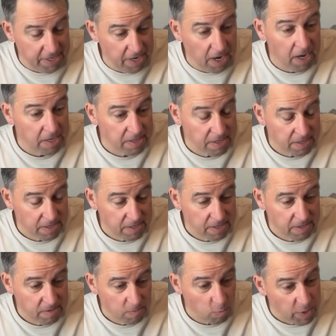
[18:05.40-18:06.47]
us.
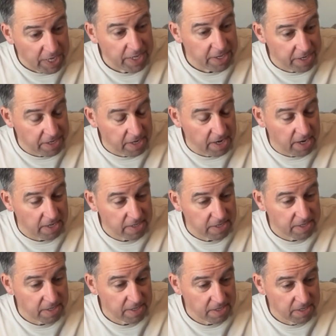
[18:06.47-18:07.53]
We need
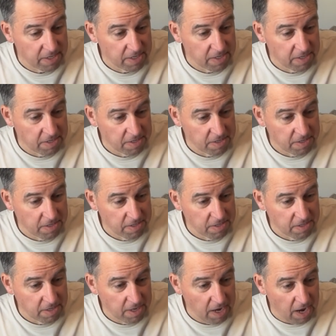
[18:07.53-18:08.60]
us.
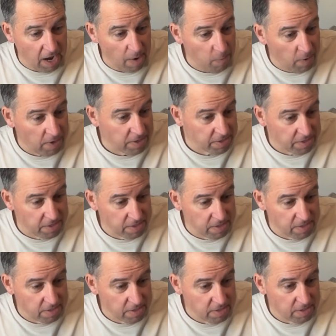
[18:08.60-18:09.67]
I want
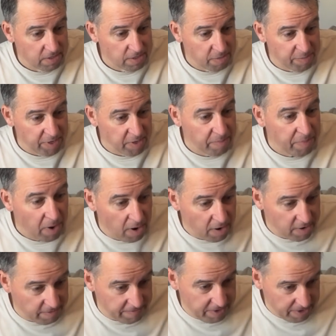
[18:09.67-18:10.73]
to be a
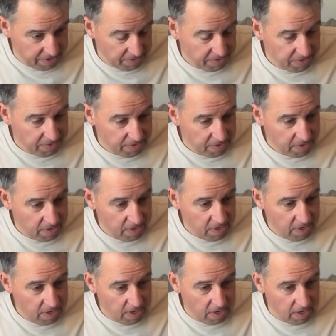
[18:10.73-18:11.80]
part of this.
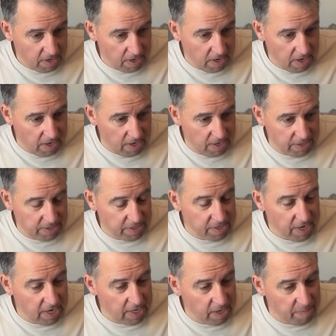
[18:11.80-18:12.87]
It's
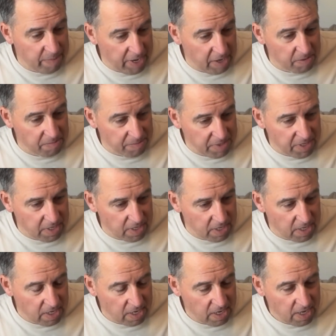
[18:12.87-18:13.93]
not about
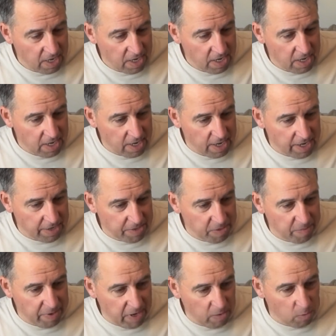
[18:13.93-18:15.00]
me. It's
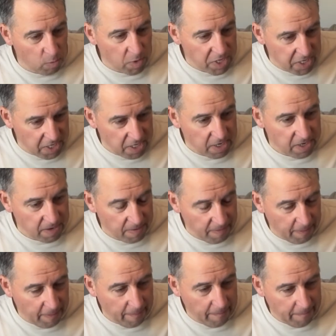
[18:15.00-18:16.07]
about we.
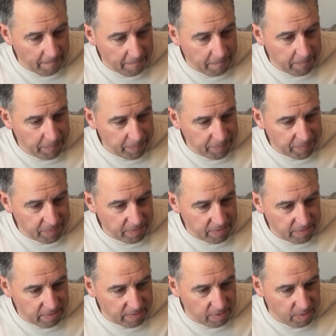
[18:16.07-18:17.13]

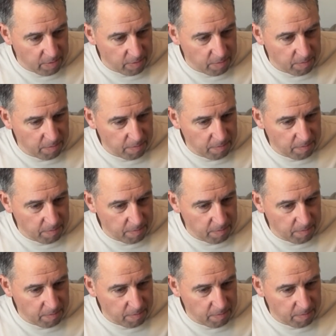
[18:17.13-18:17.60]
So